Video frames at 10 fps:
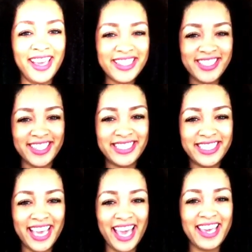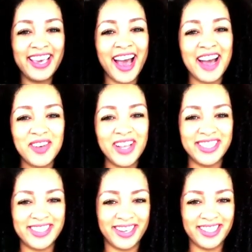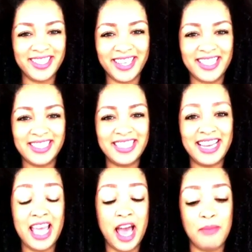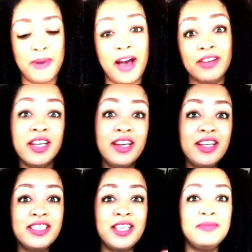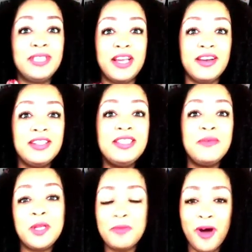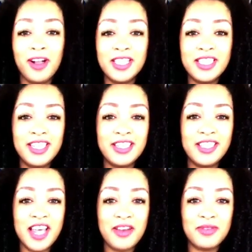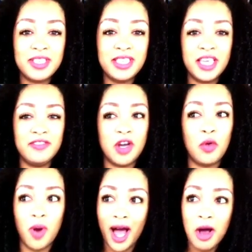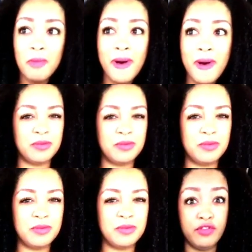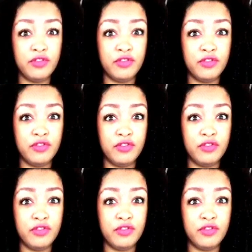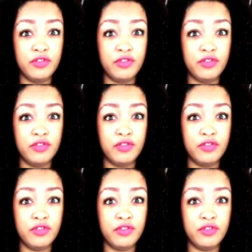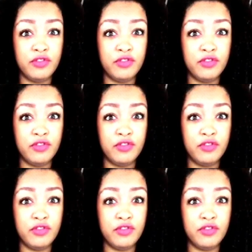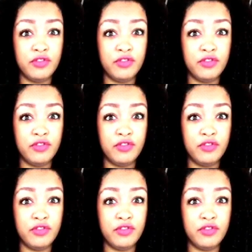and it's something that's just been really quite the learning curve, but I'm figuring it out. So, oh, look at that. That's a lovely face.